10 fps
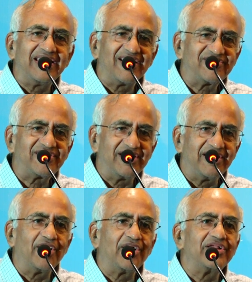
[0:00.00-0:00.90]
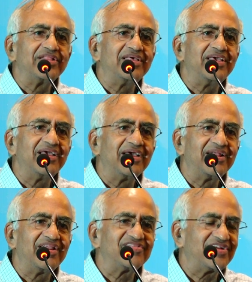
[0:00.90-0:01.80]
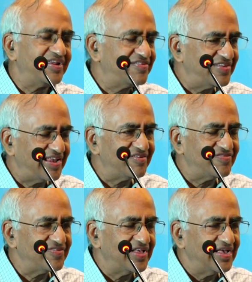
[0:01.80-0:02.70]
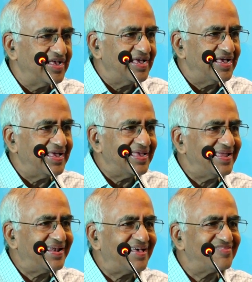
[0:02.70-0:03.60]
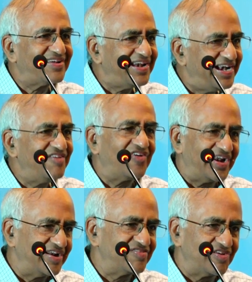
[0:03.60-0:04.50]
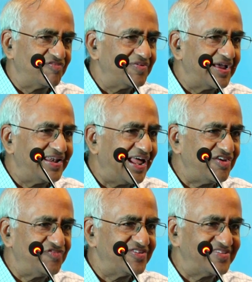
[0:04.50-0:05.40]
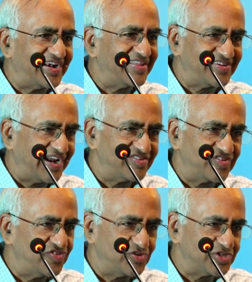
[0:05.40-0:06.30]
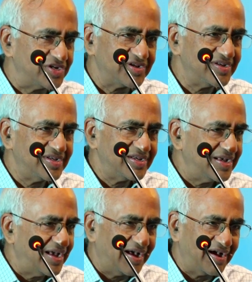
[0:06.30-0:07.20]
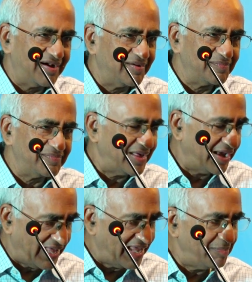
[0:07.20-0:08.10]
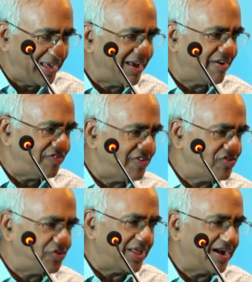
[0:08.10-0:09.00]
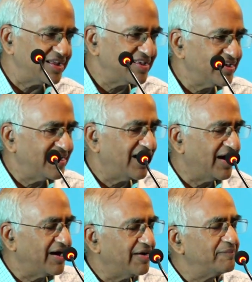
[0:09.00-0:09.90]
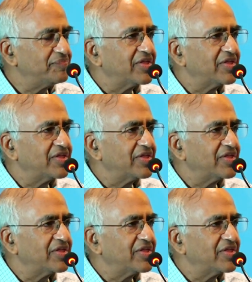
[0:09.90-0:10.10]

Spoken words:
industry or the industry itself, it has redefined itself. None of us understand the future. And I'll make a reference to that.